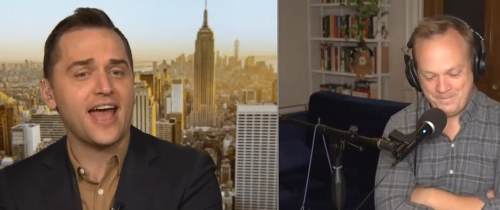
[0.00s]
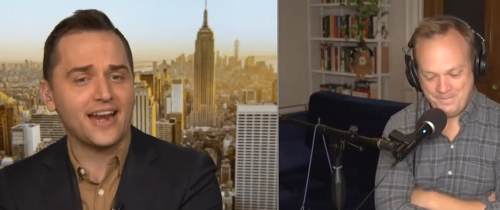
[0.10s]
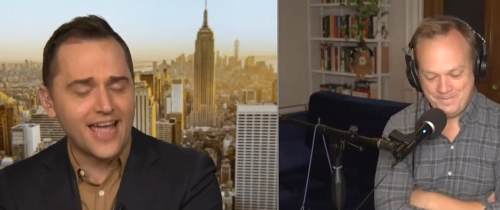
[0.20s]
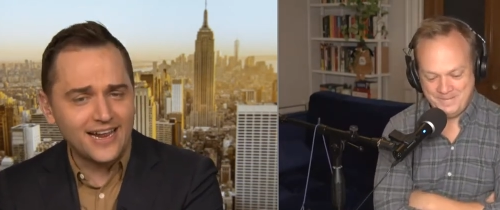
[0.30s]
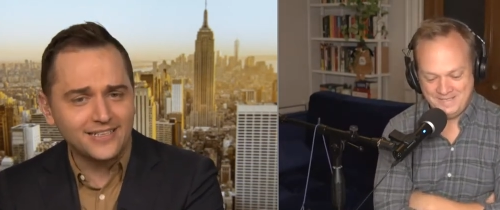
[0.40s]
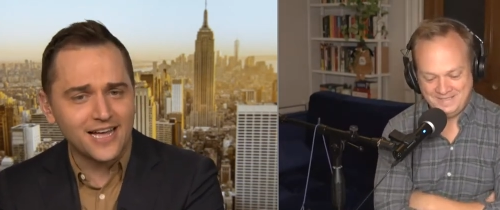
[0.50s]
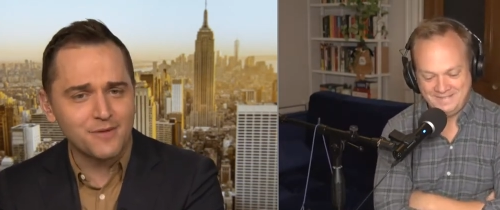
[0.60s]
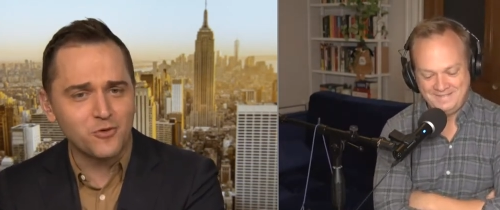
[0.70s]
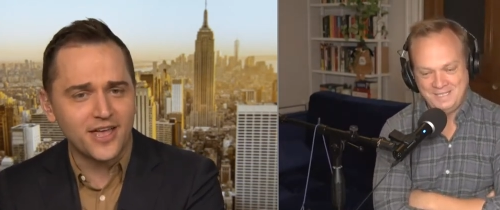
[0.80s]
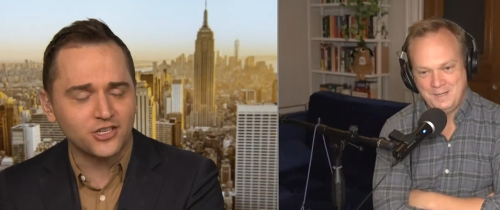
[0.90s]
Speaker 1: And
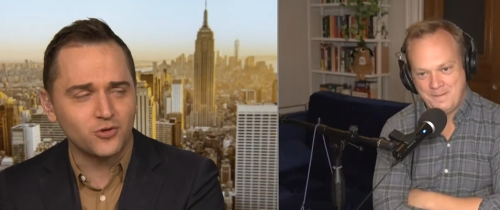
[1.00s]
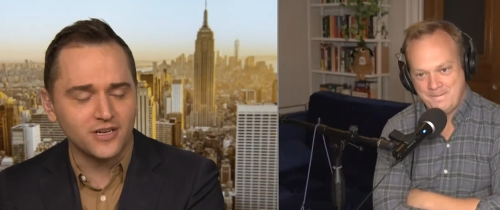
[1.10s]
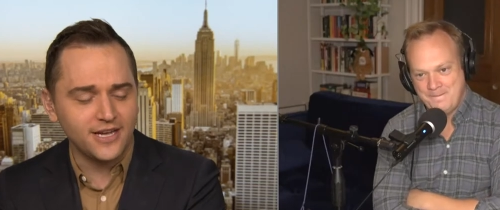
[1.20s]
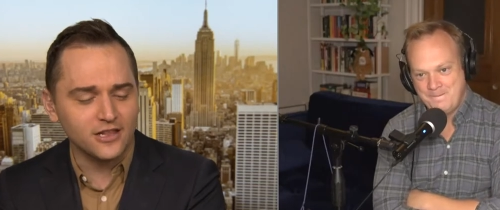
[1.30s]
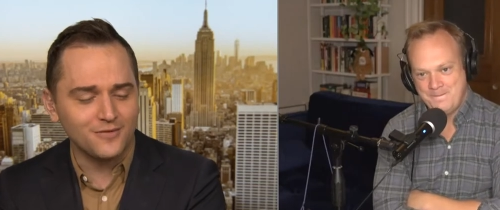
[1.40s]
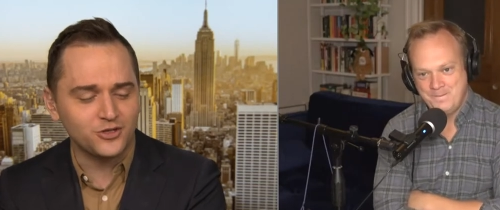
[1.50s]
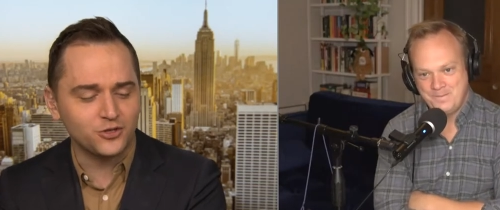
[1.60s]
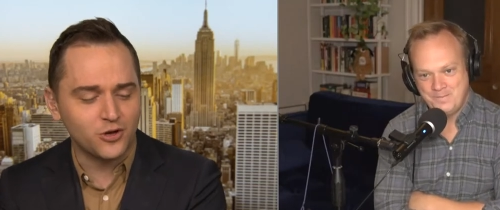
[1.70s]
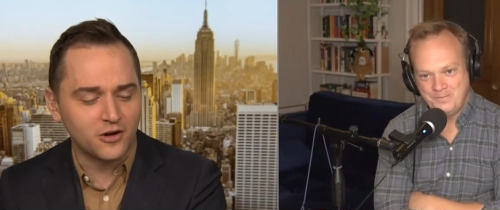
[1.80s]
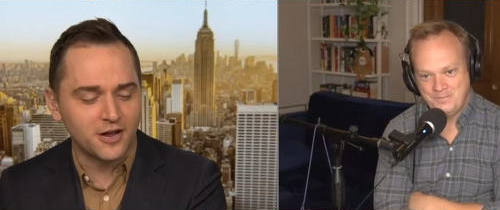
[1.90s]
anytime we get you on
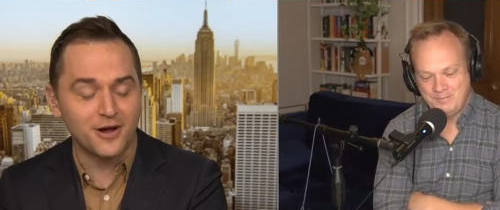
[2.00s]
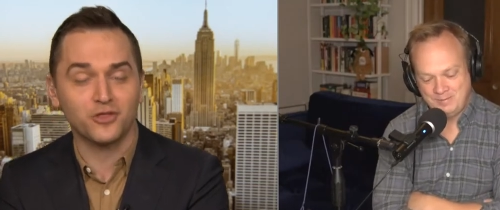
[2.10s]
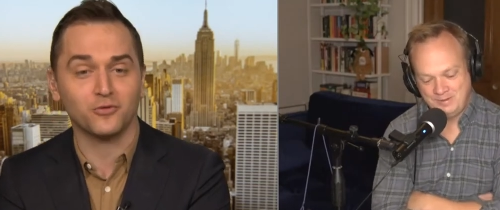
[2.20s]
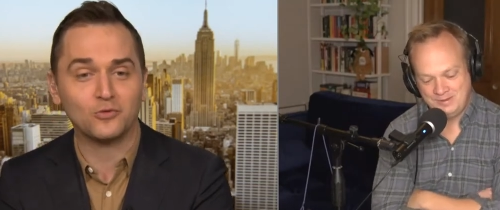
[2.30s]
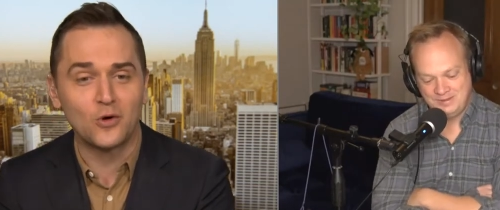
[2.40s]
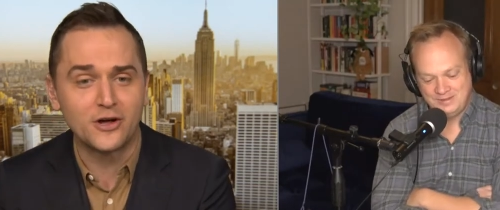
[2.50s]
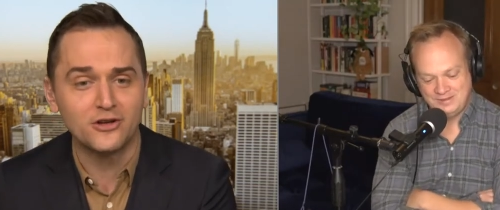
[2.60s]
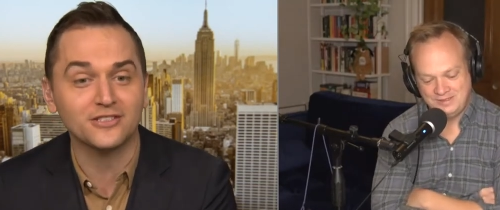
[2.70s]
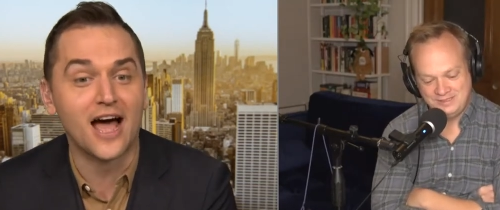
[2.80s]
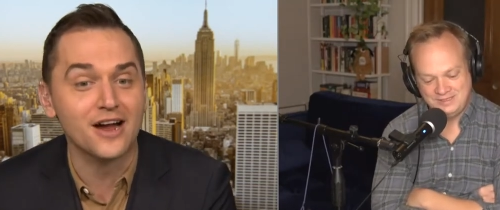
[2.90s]
television talking about the
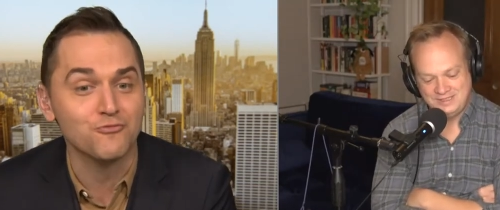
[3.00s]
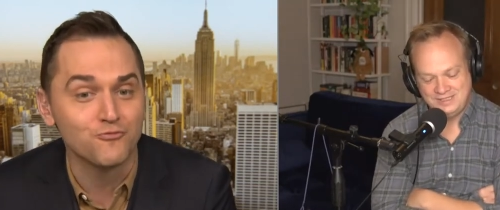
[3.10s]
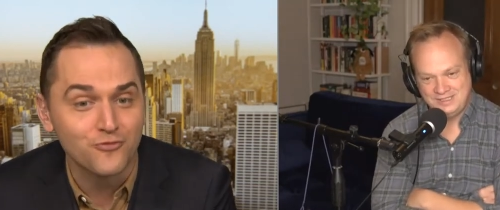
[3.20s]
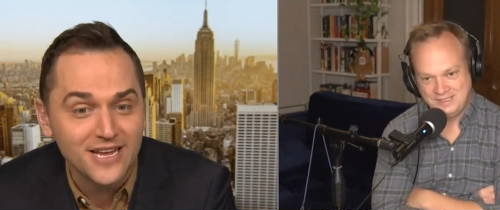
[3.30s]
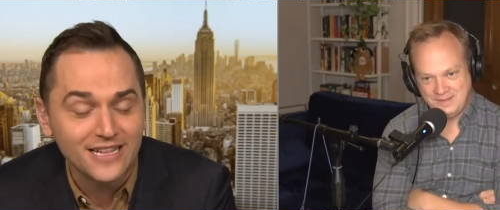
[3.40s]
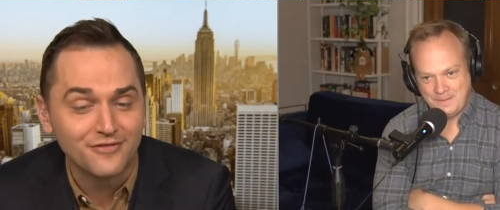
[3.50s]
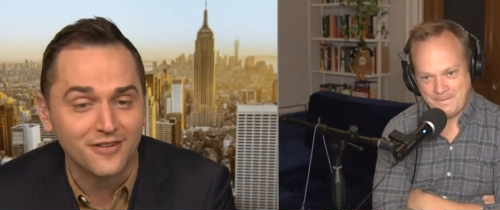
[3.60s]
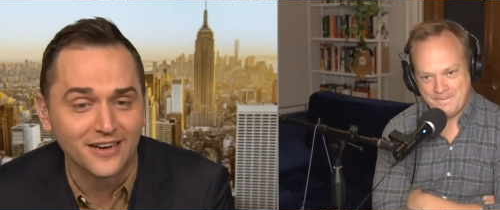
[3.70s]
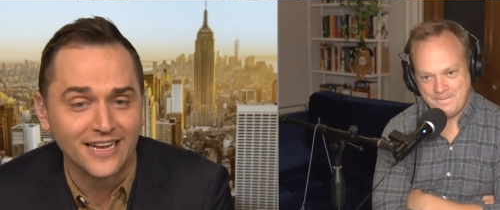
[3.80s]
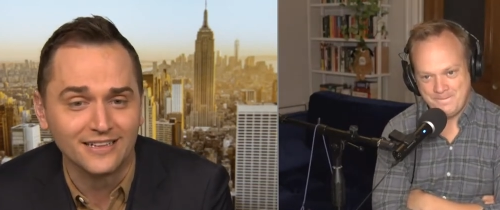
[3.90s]
Royals, I really
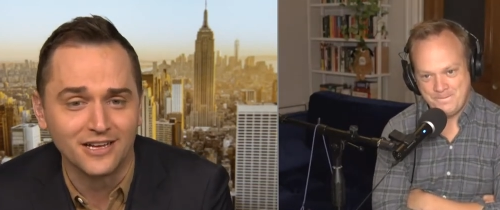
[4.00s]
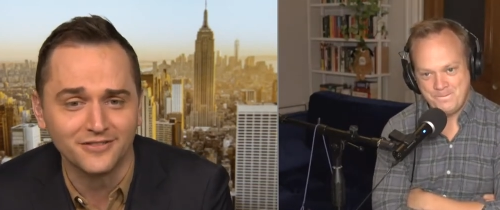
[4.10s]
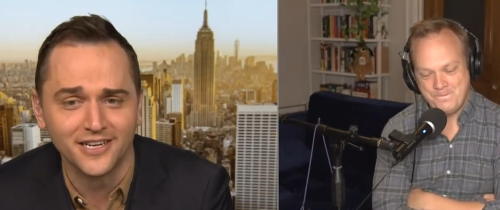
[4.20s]
love